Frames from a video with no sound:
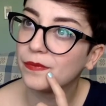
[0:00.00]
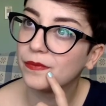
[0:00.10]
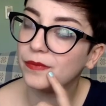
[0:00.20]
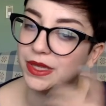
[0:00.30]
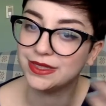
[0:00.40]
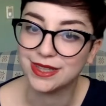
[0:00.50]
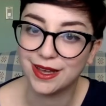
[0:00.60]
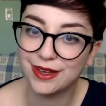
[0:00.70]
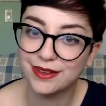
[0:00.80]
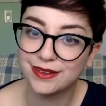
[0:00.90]

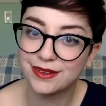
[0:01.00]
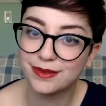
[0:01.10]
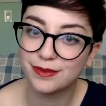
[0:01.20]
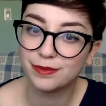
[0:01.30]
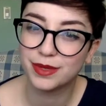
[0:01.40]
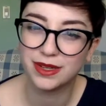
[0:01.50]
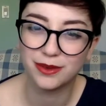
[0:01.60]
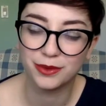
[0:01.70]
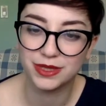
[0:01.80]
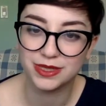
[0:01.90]
Pizza. But
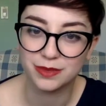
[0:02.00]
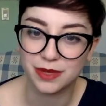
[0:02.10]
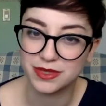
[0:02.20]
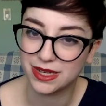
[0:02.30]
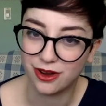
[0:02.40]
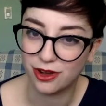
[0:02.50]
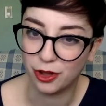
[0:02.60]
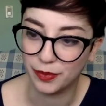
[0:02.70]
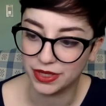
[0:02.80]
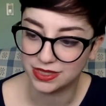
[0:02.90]
only sometimes, and not all
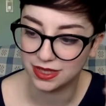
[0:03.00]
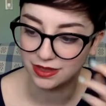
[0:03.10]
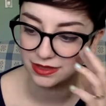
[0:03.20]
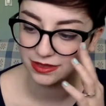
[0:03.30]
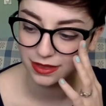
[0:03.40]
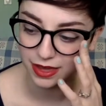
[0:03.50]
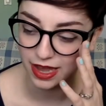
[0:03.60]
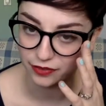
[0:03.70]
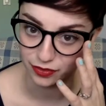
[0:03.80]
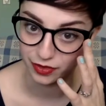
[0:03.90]
pizza. I
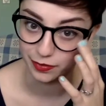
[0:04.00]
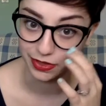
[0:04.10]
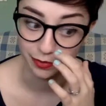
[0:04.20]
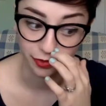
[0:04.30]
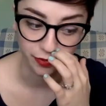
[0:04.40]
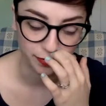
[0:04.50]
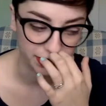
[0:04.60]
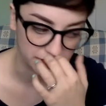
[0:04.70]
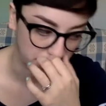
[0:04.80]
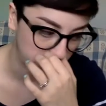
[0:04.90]
have to really be in the mood for
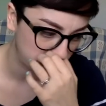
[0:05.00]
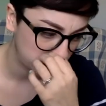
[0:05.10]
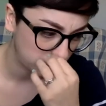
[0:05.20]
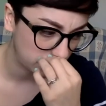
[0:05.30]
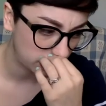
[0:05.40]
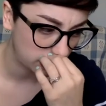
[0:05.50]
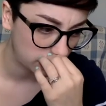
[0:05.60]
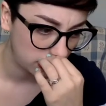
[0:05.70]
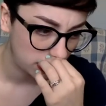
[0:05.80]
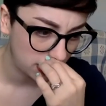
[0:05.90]
pizza.
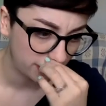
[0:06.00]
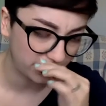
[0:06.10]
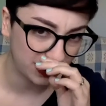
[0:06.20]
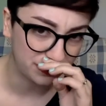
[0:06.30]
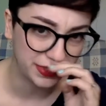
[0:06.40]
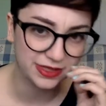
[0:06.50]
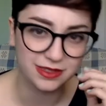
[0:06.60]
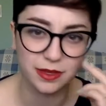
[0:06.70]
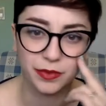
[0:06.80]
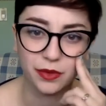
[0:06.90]
I feel like I'm missing
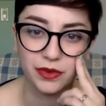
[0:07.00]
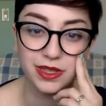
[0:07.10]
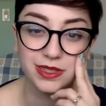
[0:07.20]
something really